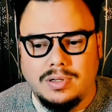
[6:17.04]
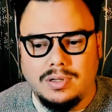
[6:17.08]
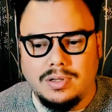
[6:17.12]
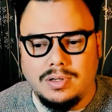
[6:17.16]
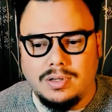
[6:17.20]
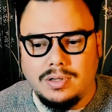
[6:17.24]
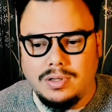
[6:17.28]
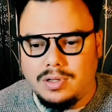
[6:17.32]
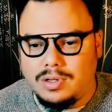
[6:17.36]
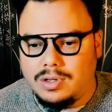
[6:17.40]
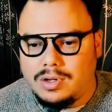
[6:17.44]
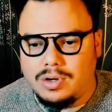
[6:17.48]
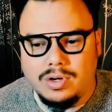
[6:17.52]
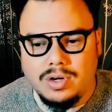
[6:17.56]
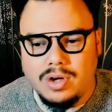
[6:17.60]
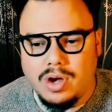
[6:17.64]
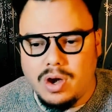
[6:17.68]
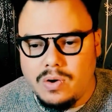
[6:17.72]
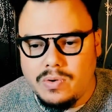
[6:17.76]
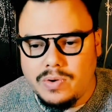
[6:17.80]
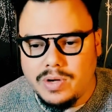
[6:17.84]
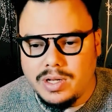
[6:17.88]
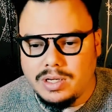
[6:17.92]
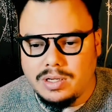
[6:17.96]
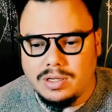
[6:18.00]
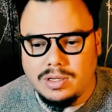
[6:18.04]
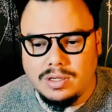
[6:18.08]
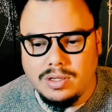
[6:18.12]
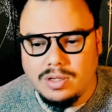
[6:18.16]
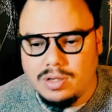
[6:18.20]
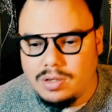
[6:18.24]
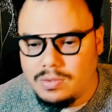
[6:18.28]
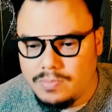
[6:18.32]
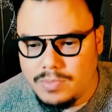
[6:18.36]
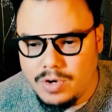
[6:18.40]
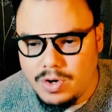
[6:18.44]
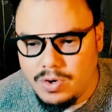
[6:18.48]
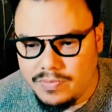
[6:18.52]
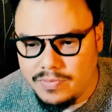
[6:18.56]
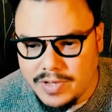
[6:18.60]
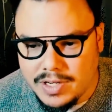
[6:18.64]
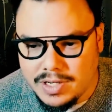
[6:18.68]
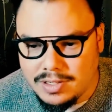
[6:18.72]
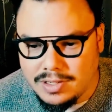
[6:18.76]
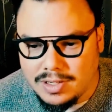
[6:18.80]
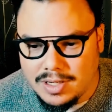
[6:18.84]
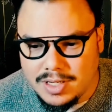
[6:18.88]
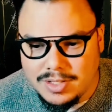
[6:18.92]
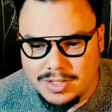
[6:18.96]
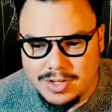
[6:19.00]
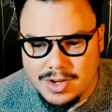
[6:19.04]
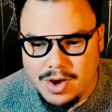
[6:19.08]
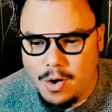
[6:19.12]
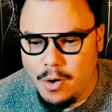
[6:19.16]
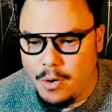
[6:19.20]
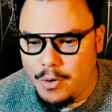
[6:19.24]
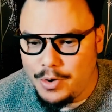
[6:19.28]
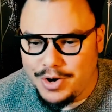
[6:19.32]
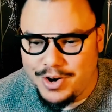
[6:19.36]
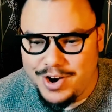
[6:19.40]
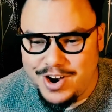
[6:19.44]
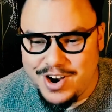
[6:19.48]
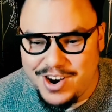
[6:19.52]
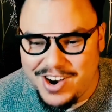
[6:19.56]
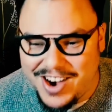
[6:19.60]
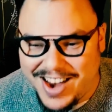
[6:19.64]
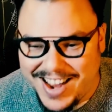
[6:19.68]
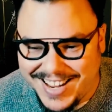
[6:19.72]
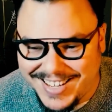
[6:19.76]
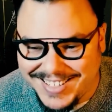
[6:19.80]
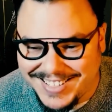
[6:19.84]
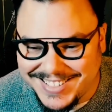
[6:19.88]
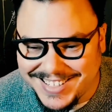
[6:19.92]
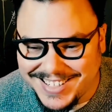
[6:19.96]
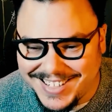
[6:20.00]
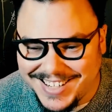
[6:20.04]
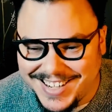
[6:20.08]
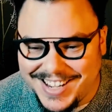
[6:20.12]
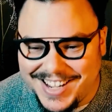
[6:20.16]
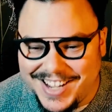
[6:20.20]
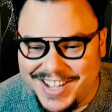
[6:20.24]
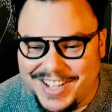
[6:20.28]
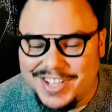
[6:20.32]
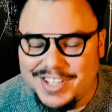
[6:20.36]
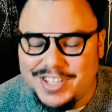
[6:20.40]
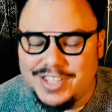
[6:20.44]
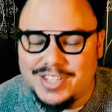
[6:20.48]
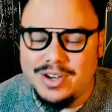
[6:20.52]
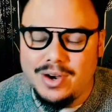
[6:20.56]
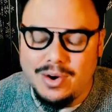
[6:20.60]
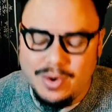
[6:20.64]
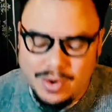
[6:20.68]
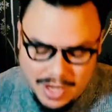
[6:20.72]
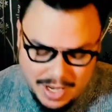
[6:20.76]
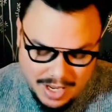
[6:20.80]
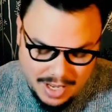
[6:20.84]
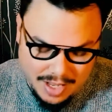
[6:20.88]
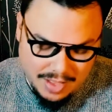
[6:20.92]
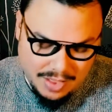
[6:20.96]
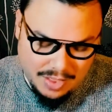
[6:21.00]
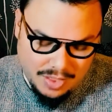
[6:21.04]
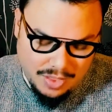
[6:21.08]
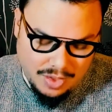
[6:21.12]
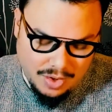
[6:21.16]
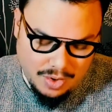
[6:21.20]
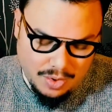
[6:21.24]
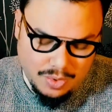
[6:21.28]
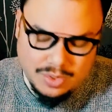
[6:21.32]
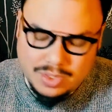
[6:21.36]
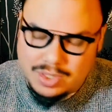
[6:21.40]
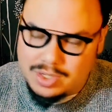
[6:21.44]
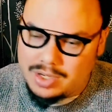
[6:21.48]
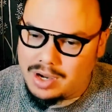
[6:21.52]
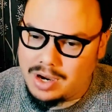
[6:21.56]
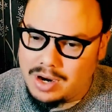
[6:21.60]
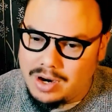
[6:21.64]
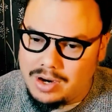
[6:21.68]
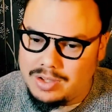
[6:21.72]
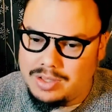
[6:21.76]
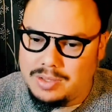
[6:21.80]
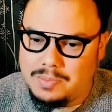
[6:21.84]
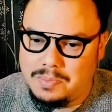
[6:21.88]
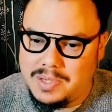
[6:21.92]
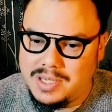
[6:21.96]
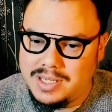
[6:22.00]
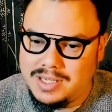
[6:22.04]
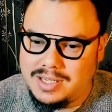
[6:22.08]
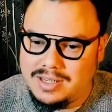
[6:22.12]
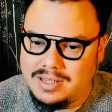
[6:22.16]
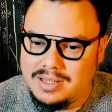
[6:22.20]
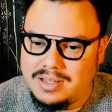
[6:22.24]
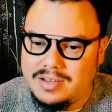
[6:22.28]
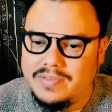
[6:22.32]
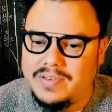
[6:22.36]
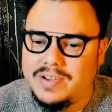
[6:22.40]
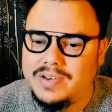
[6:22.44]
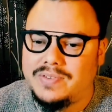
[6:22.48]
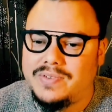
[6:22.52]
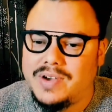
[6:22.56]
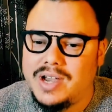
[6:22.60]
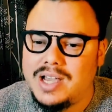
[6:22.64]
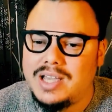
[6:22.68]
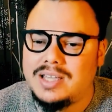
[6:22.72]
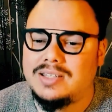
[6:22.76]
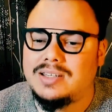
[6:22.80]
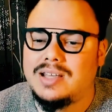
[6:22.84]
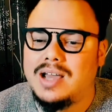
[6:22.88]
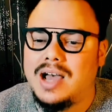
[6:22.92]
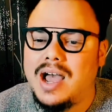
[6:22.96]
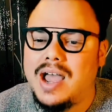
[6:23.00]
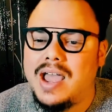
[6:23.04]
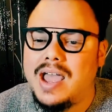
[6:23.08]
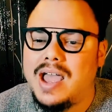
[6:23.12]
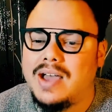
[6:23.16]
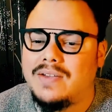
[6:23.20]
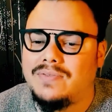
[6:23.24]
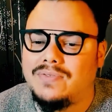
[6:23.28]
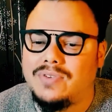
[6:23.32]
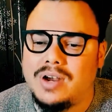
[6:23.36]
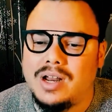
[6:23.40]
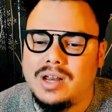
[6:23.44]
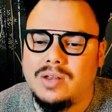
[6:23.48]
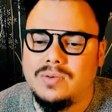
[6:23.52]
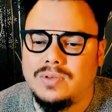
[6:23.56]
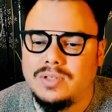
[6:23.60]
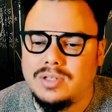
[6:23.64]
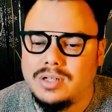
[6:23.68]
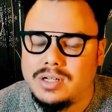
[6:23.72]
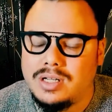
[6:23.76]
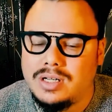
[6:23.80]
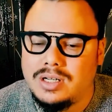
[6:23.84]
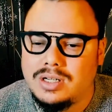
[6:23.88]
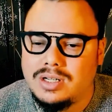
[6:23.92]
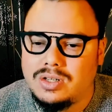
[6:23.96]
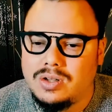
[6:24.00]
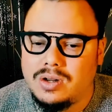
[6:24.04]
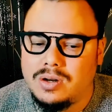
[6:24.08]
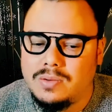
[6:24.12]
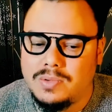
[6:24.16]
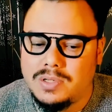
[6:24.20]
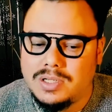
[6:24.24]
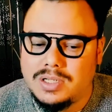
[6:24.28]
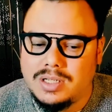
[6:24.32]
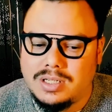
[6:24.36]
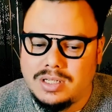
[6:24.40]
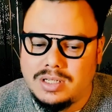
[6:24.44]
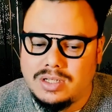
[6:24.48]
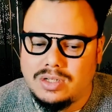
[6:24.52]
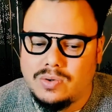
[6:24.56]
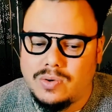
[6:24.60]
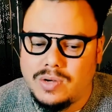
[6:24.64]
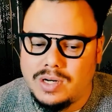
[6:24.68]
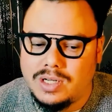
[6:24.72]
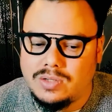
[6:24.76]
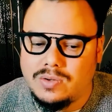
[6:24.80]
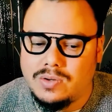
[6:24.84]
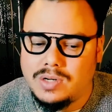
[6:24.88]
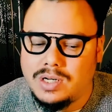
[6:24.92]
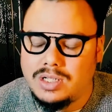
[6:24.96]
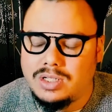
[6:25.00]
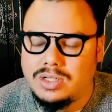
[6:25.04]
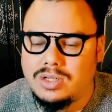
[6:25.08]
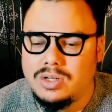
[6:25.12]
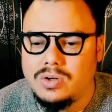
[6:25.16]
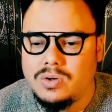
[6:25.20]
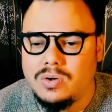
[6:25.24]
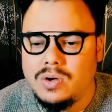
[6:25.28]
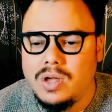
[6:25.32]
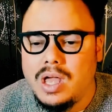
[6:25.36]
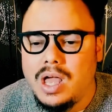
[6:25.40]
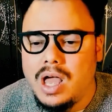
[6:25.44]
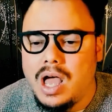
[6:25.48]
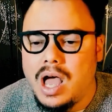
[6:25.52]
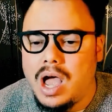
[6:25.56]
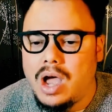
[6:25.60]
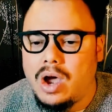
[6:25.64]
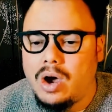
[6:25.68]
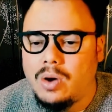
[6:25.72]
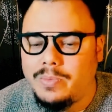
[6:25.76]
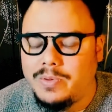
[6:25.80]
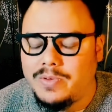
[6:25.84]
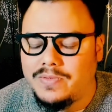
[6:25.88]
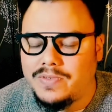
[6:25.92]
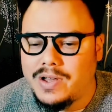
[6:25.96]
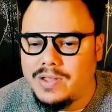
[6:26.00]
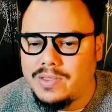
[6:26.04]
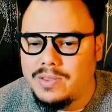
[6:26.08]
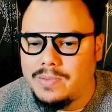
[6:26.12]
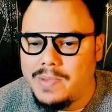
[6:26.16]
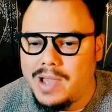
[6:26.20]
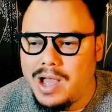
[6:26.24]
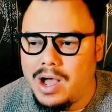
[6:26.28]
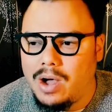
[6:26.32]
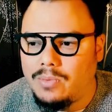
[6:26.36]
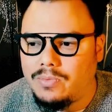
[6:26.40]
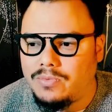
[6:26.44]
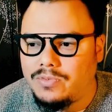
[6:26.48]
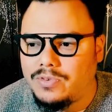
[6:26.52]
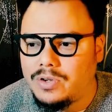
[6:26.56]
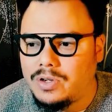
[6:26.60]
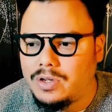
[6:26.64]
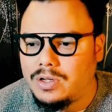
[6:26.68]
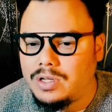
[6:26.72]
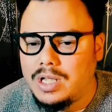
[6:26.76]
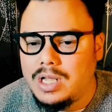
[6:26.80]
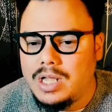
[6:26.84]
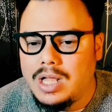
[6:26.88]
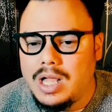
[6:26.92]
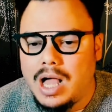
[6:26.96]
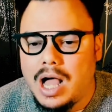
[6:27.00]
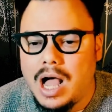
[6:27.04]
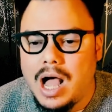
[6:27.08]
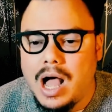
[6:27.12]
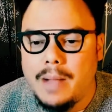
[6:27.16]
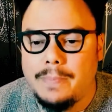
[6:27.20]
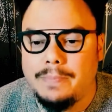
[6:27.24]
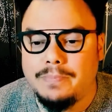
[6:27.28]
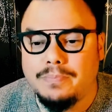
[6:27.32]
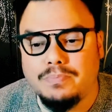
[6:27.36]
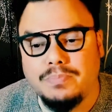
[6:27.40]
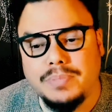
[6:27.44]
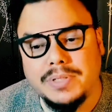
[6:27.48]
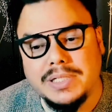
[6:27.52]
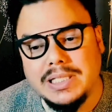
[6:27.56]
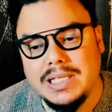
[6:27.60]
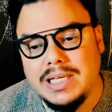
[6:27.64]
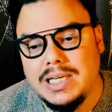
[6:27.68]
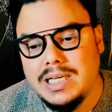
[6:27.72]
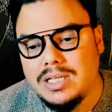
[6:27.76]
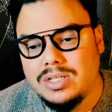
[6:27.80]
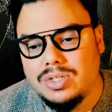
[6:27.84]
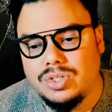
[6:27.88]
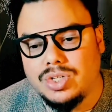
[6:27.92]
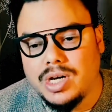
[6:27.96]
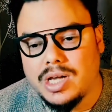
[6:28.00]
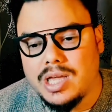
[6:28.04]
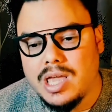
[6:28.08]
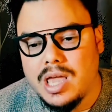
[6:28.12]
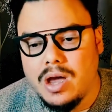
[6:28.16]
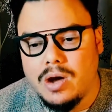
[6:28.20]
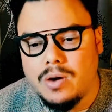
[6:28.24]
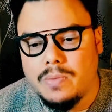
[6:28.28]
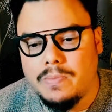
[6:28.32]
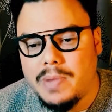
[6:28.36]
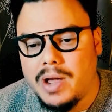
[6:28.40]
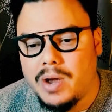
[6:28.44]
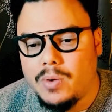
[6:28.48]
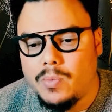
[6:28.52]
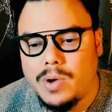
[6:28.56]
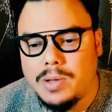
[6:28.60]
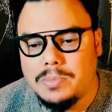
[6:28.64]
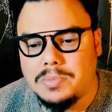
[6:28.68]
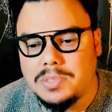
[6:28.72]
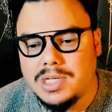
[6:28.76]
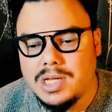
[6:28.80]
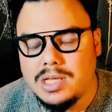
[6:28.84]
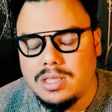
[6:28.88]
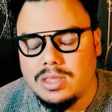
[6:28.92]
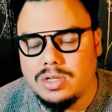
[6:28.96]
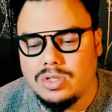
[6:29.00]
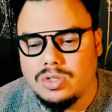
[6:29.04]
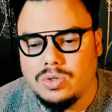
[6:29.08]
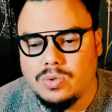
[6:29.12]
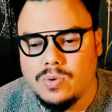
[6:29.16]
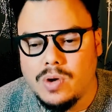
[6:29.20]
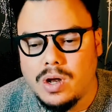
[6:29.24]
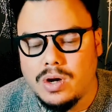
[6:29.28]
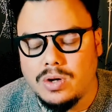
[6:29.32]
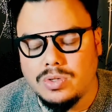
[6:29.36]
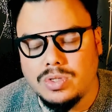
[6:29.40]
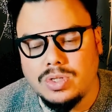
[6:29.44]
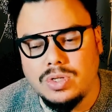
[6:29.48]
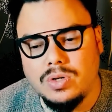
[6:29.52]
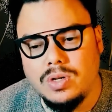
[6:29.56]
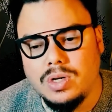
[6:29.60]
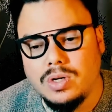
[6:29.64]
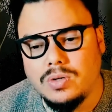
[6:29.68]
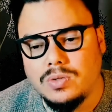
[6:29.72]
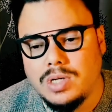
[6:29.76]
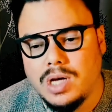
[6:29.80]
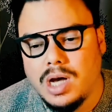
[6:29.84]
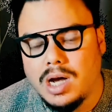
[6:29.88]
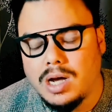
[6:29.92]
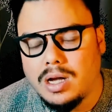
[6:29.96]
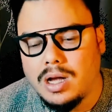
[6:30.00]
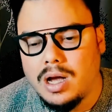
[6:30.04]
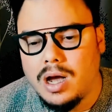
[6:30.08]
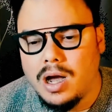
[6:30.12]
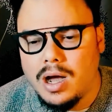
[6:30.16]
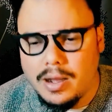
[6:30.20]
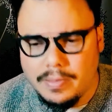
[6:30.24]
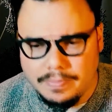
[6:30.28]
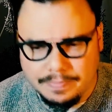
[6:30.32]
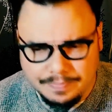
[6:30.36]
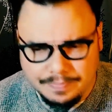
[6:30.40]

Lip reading: you're moving. It's going great. So those are the pieces of advice I have for anyone looking to start a business in 2022. I hope you found them helpful. Please check out my website, thetorontostudio.com.